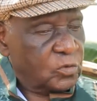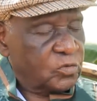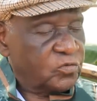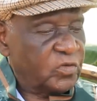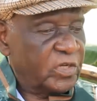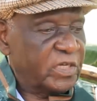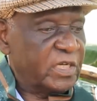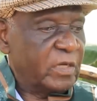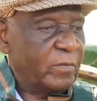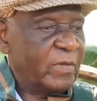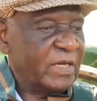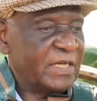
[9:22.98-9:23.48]

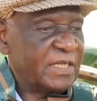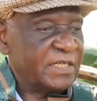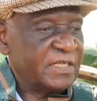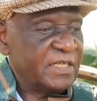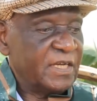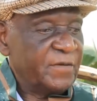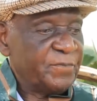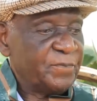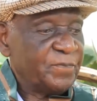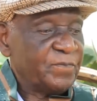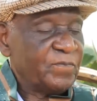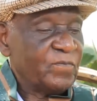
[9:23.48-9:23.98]
train a
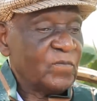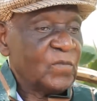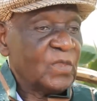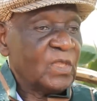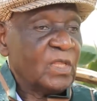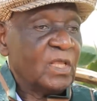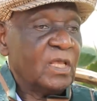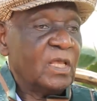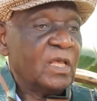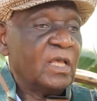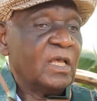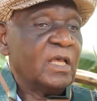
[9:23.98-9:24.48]
manager,
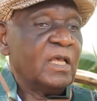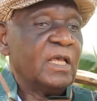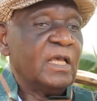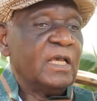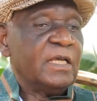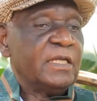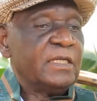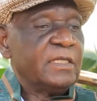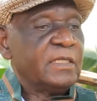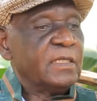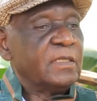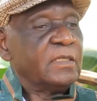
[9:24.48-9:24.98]

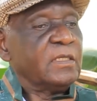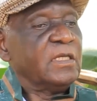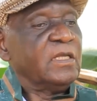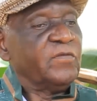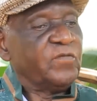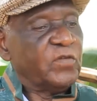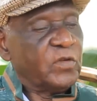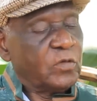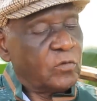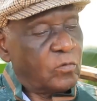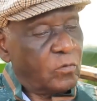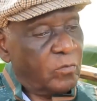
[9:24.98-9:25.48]
and
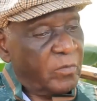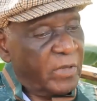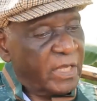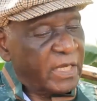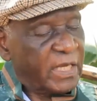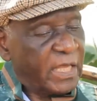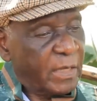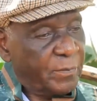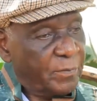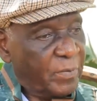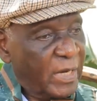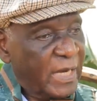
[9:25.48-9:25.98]
even to
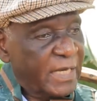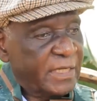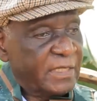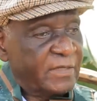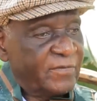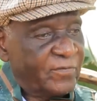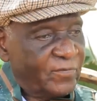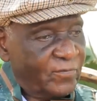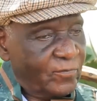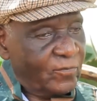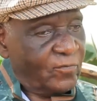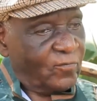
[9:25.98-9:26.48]
make a
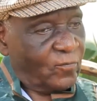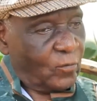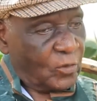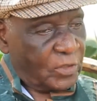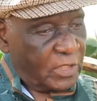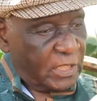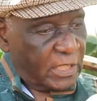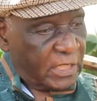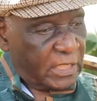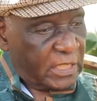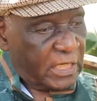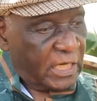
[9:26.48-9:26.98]
band
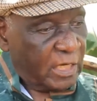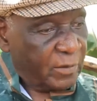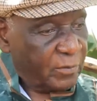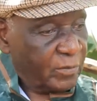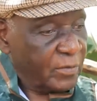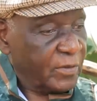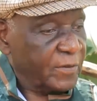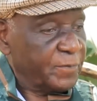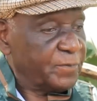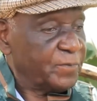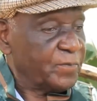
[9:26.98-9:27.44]
for the club.